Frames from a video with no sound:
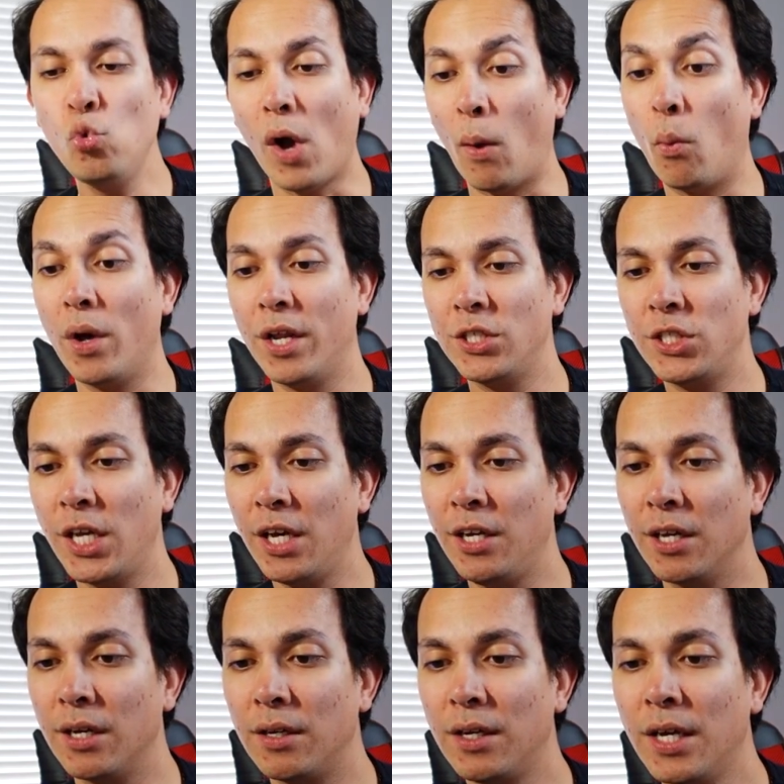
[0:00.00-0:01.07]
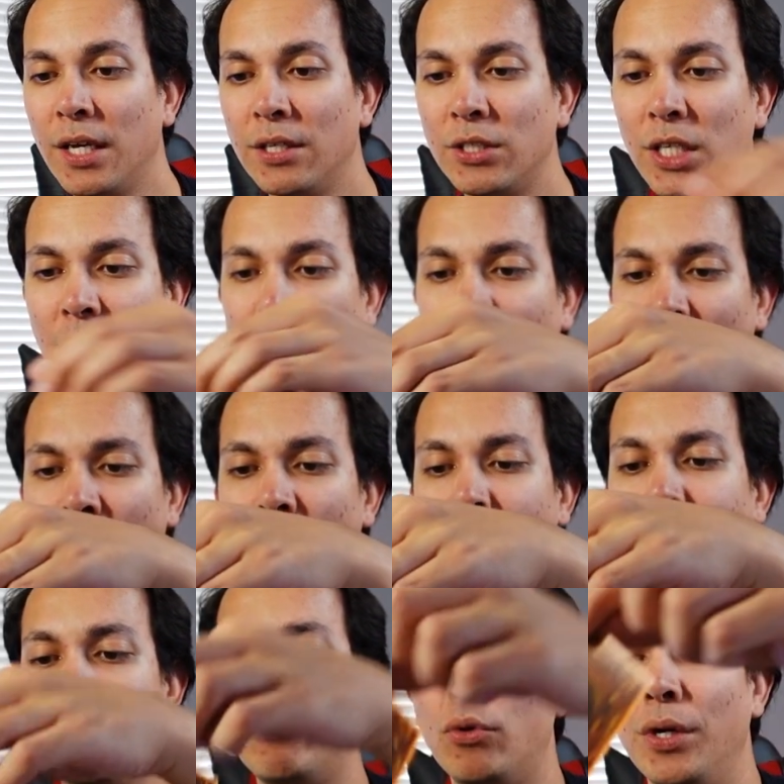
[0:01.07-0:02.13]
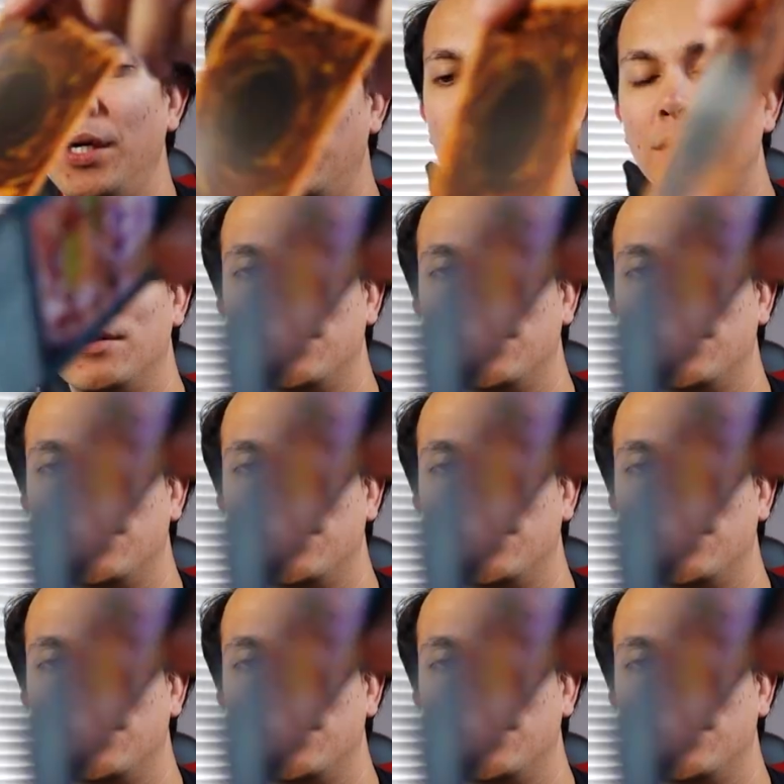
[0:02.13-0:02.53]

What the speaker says: Ooh, I wanna take ya. The Delicious Memory